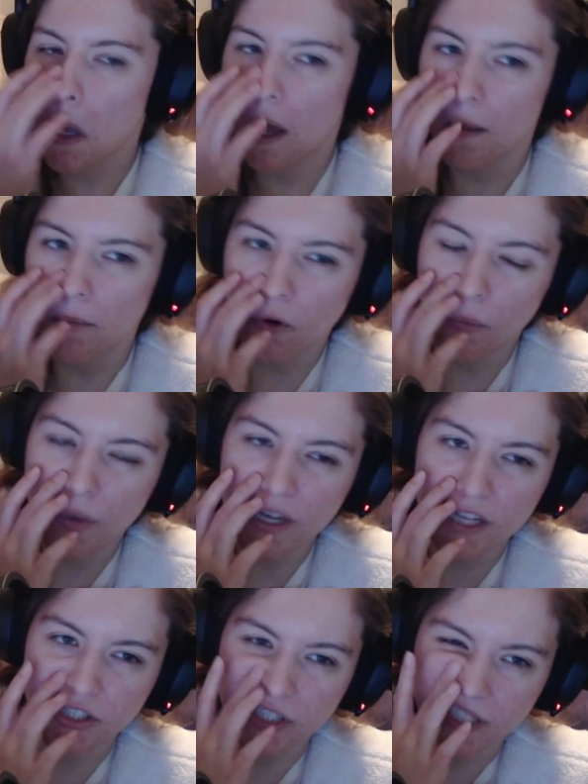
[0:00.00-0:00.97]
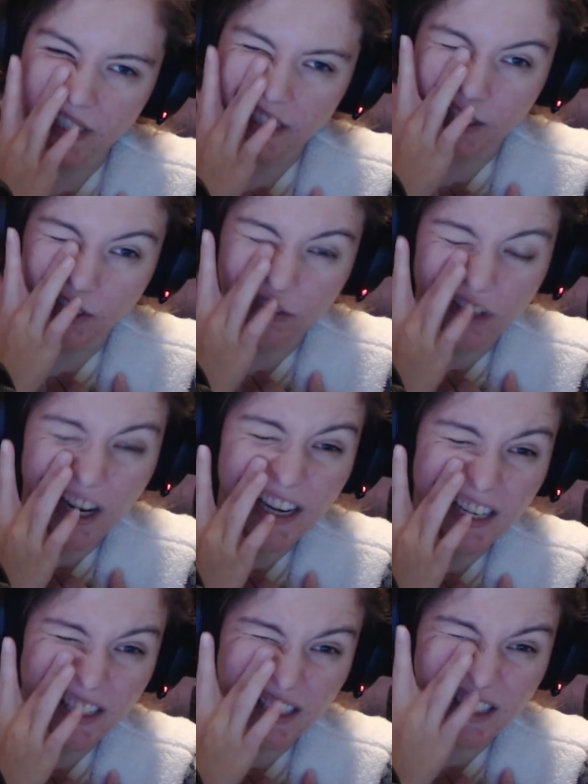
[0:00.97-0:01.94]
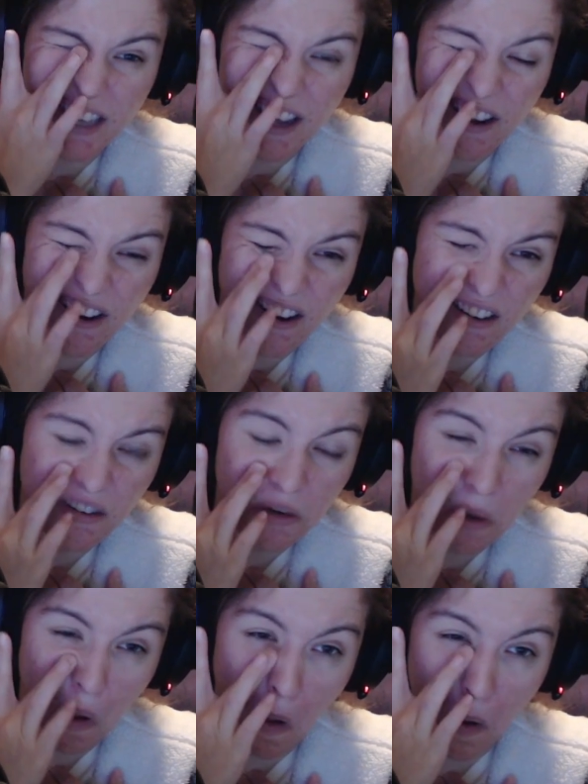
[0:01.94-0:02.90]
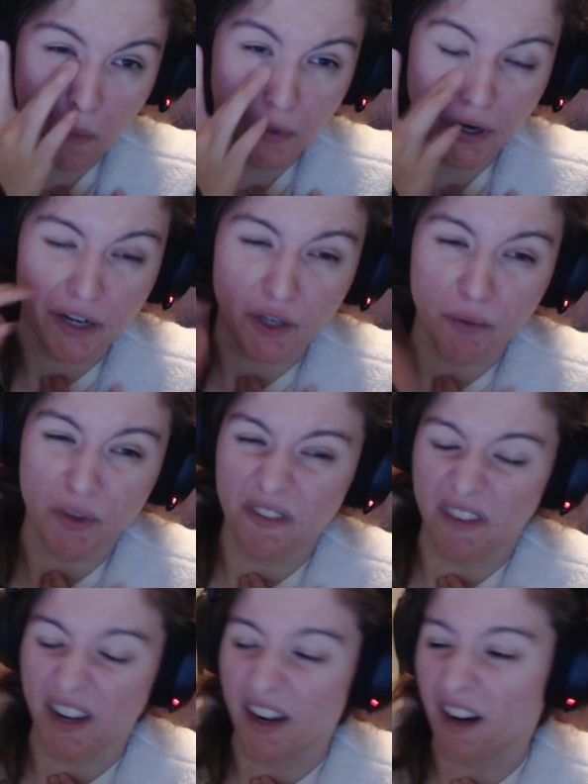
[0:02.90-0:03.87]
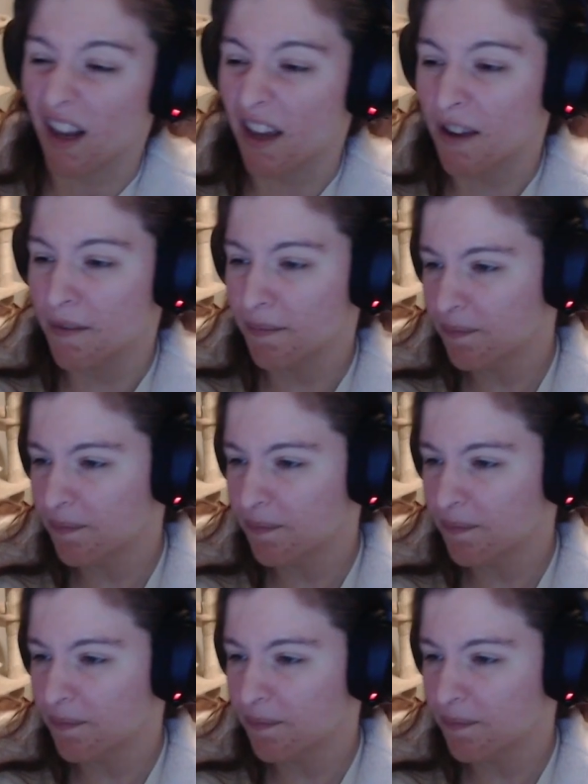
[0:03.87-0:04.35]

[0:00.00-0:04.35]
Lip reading: I'm hoping it's just, like, the dryness in the air. I'm gonna put on a humidifier tonight.